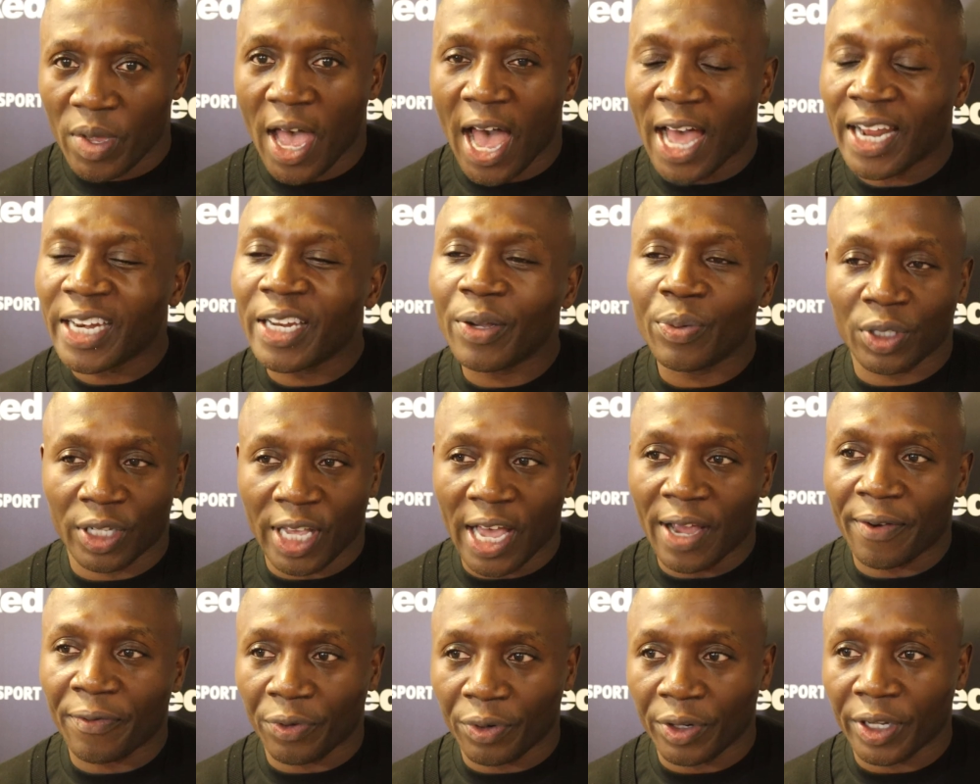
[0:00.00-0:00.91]
Anthony was
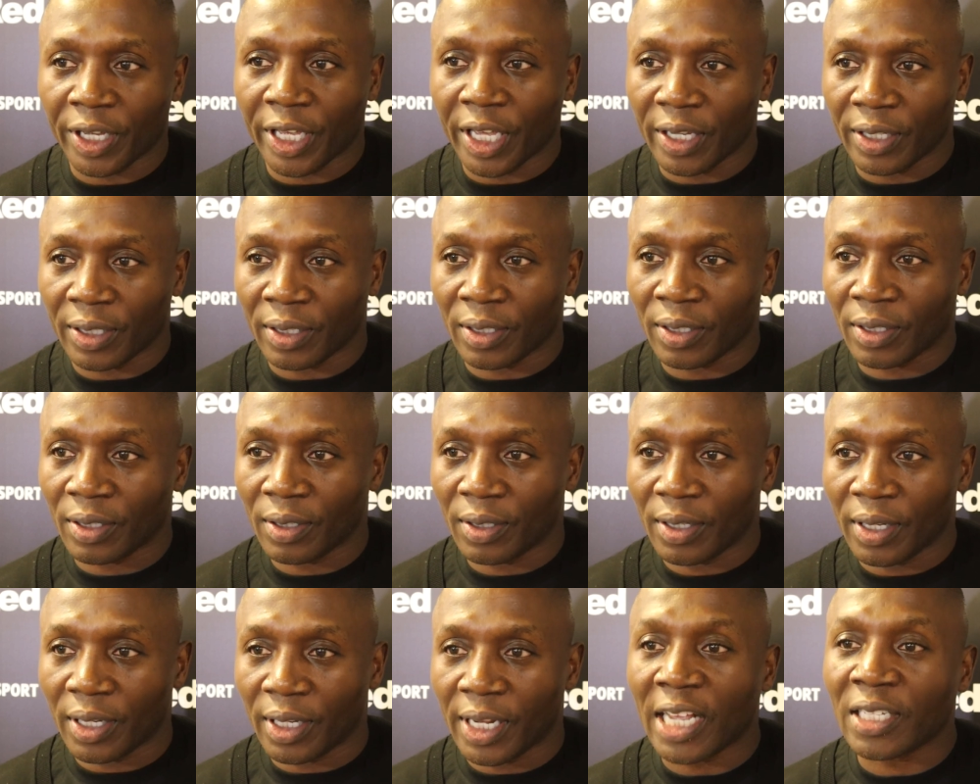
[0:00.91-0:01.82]
going through the gears.
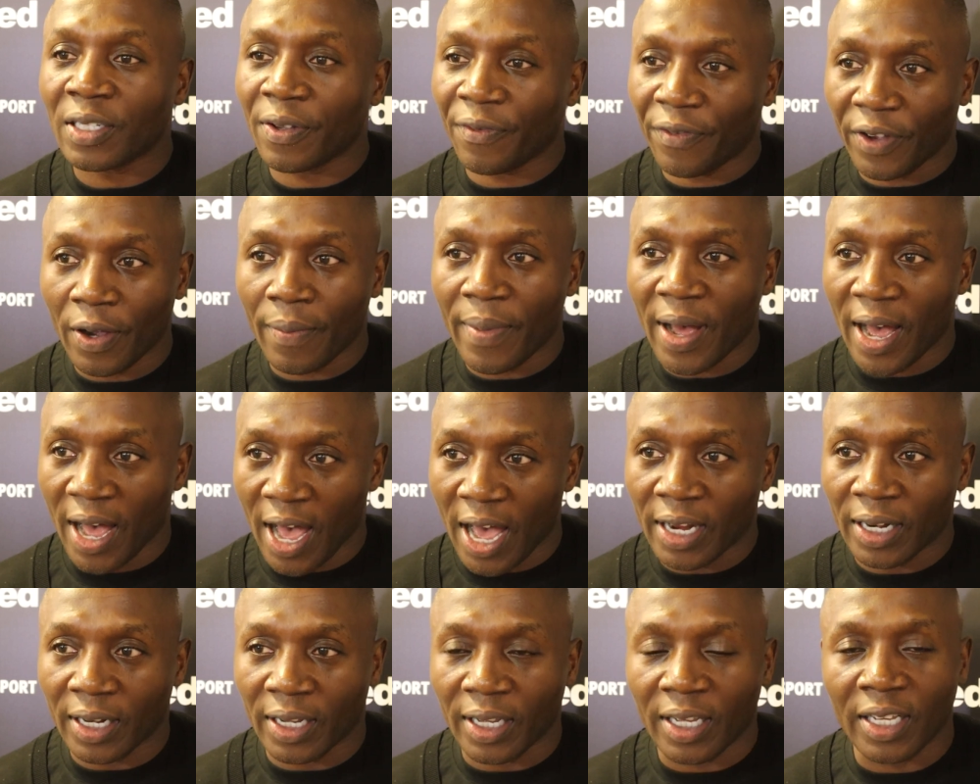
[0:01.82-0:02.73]
Mm. That's the thing about
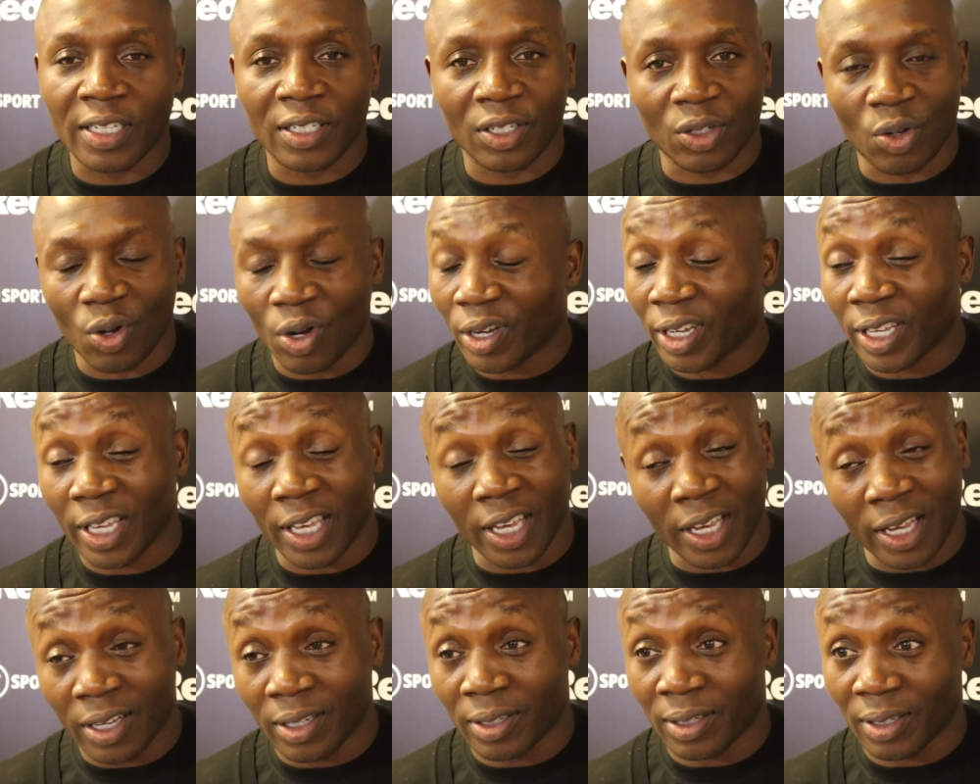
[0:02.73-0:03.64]
Ant. He's got
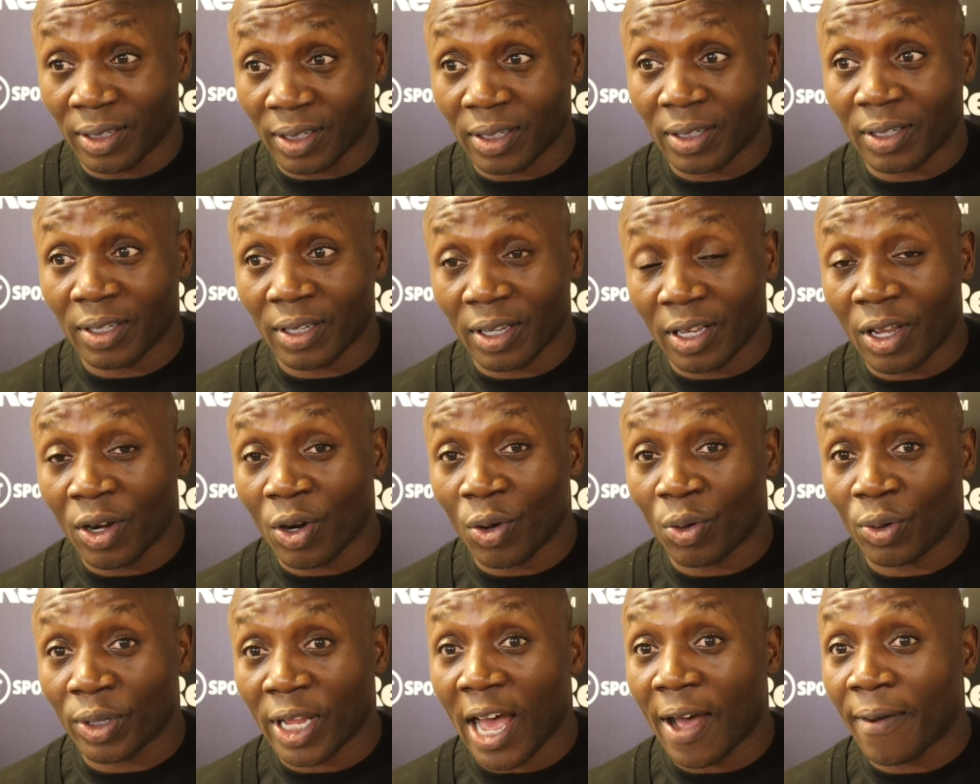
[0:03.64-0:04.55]
gears, you
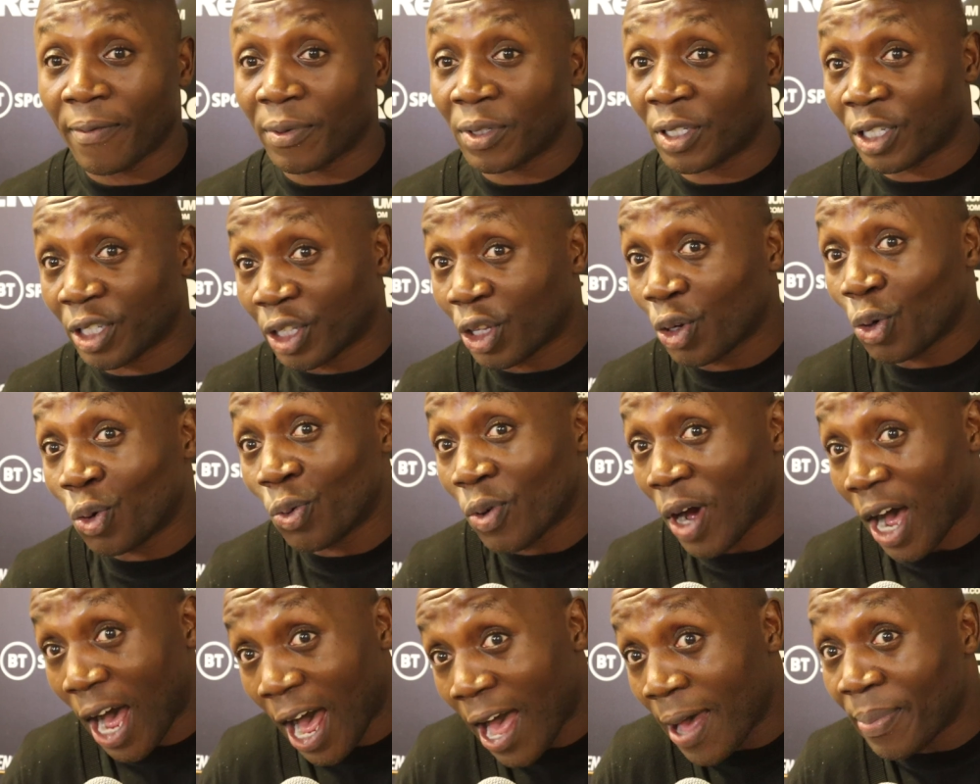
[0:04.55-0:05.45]
know, that
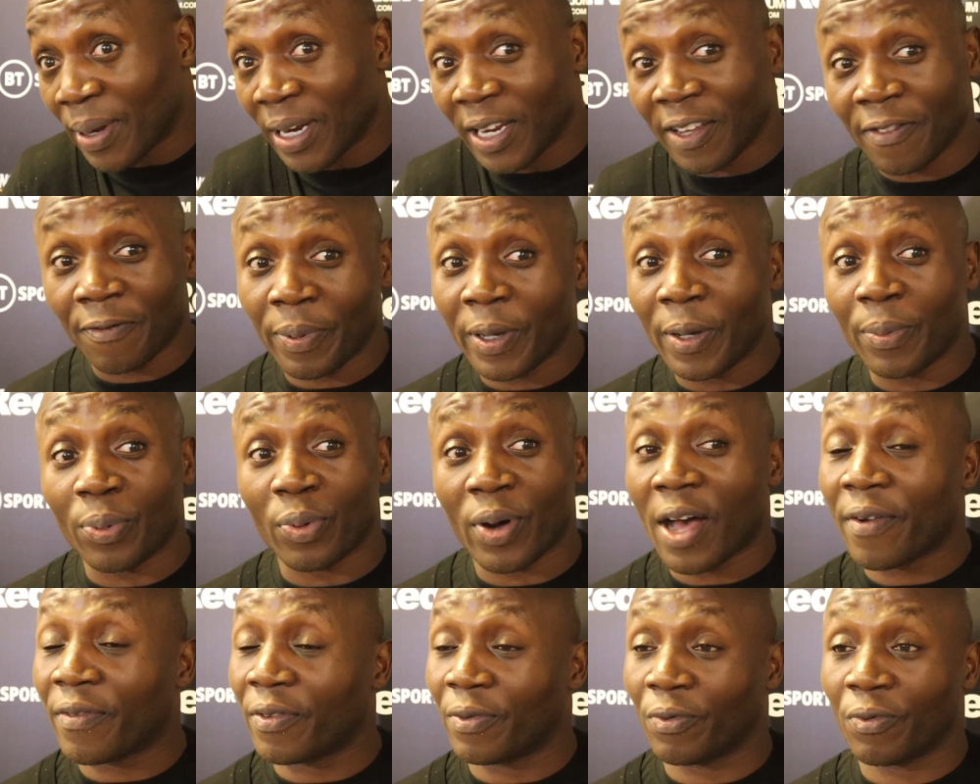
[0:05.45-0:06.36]
still I believe people
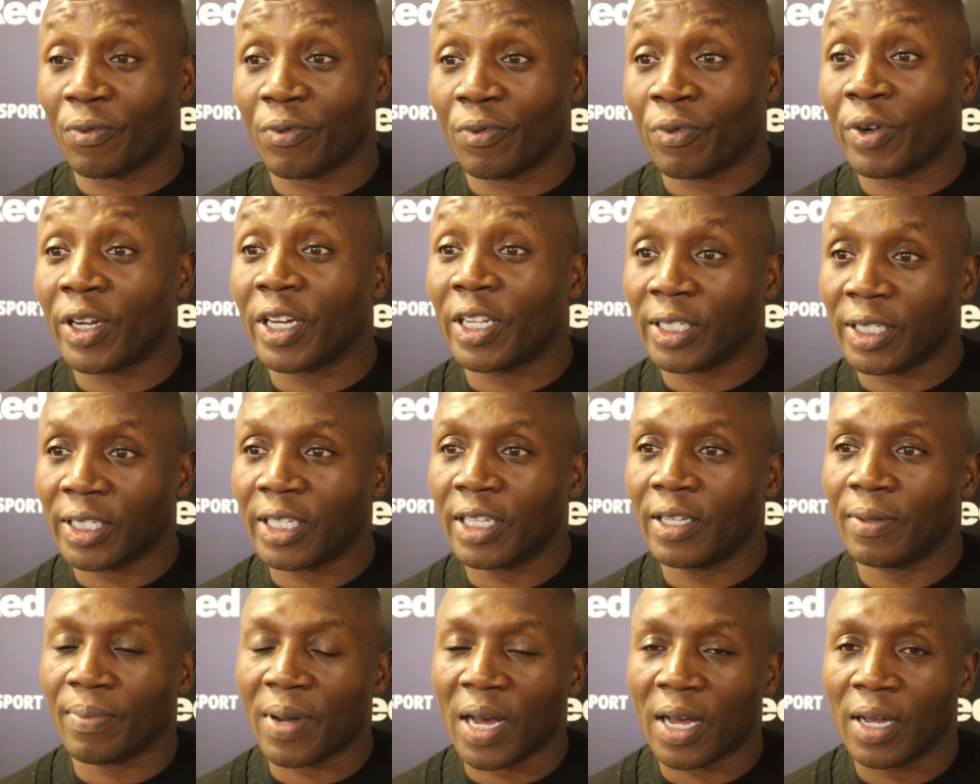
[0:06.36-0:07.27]
haven't really
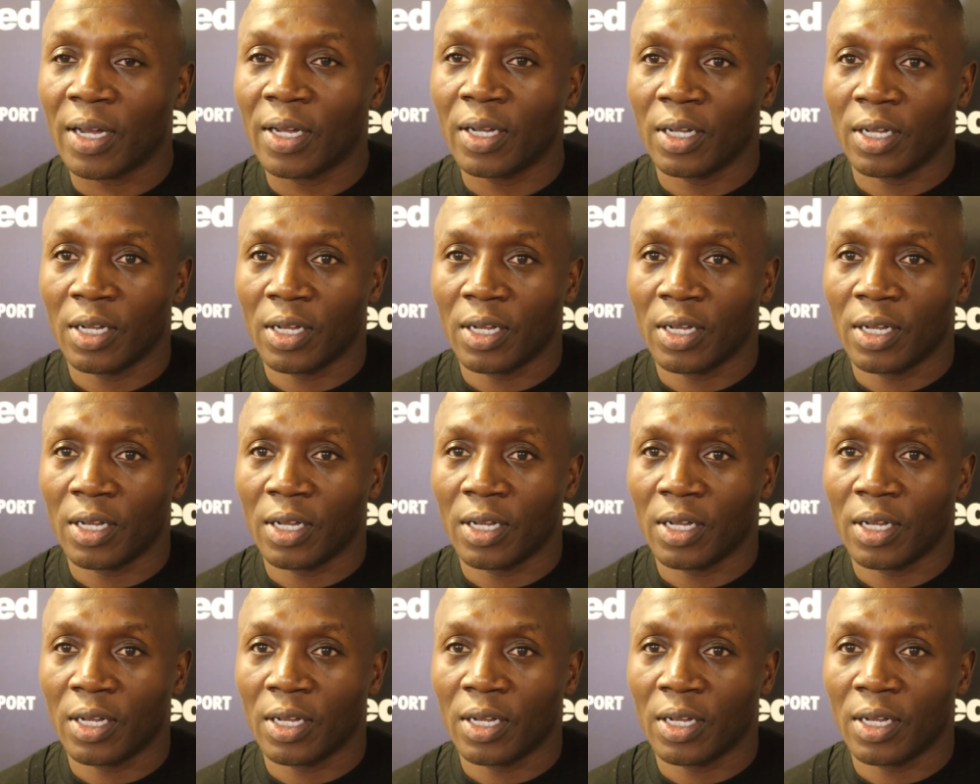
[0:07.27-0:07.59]
seen. But,